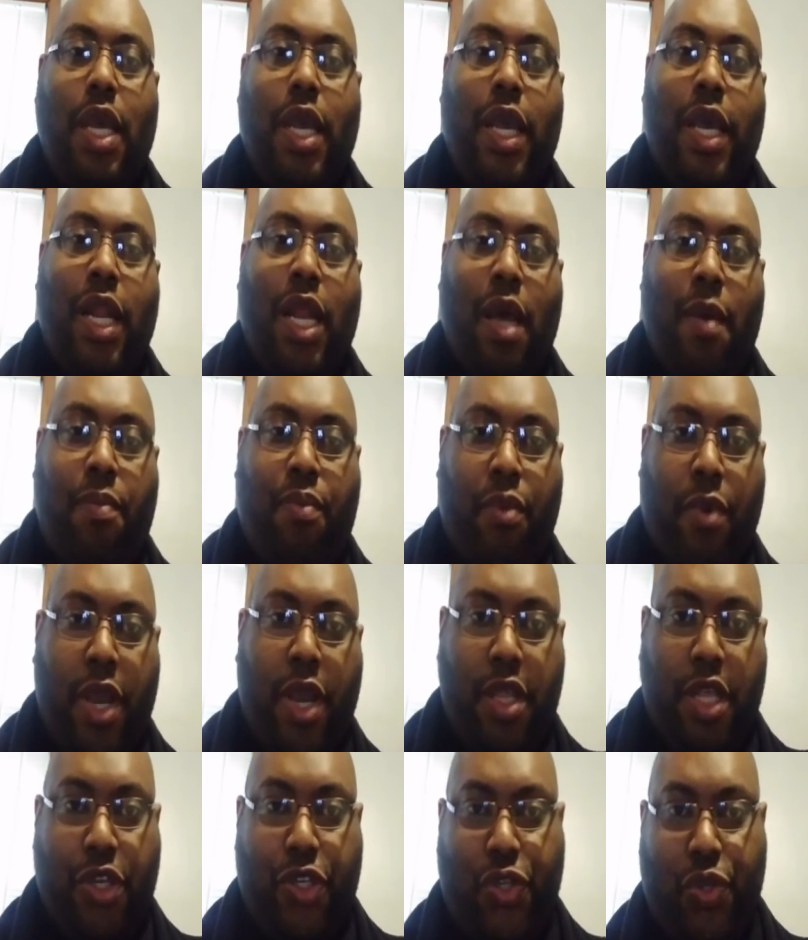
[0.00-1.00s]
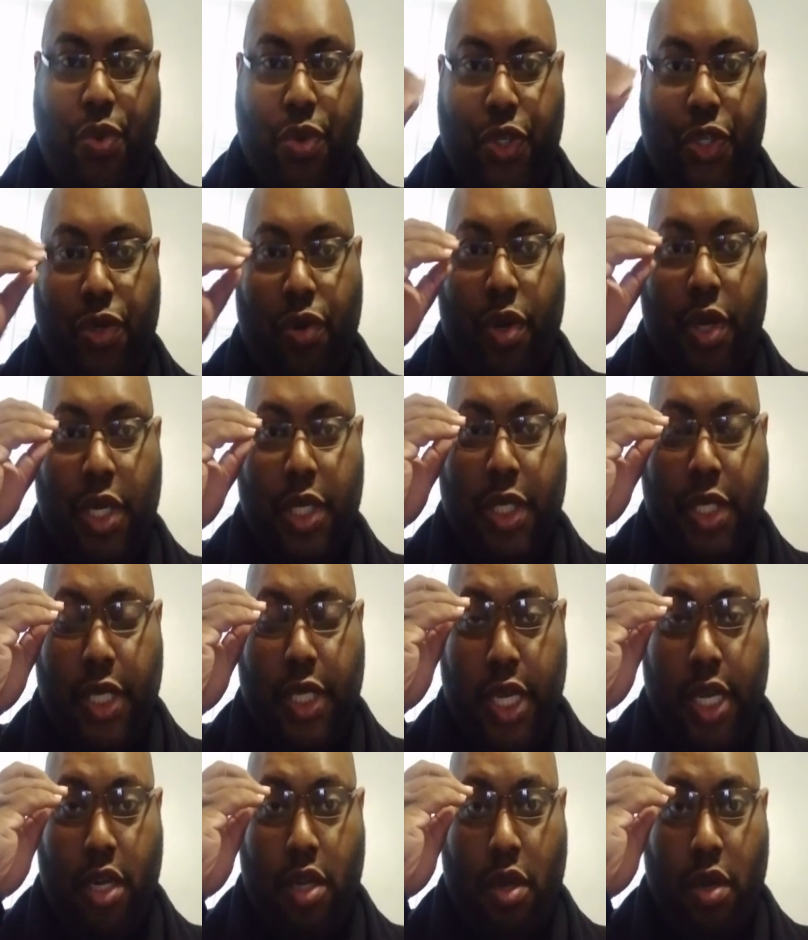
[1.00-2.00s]
And I'm praying that you will join us
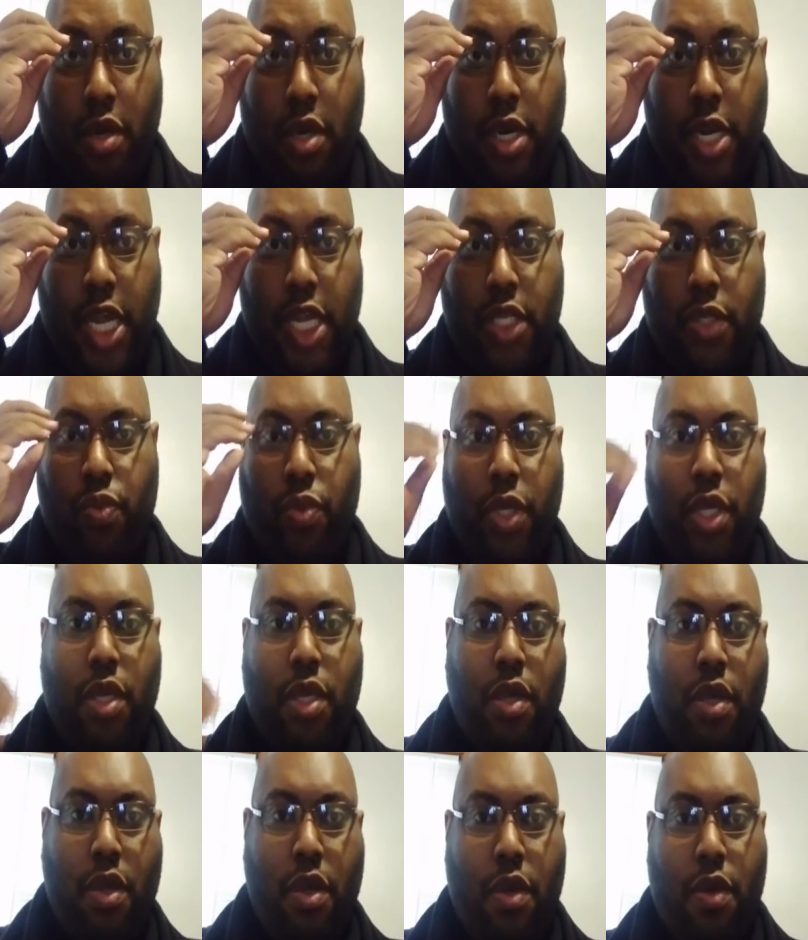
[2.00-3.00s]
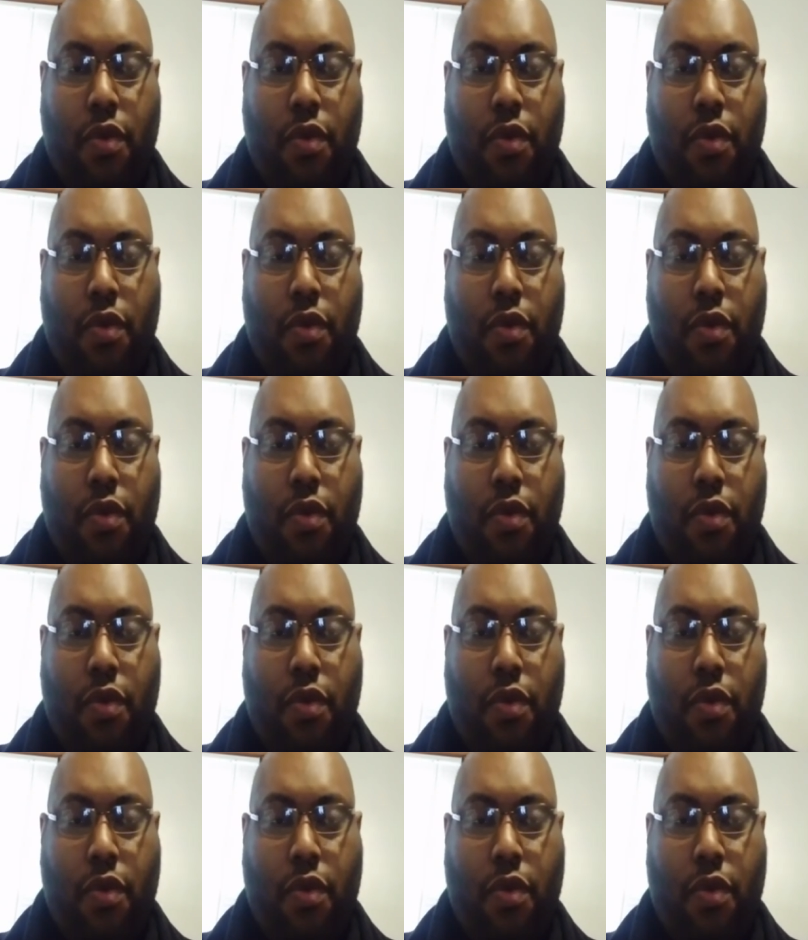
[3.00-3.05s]
again on next week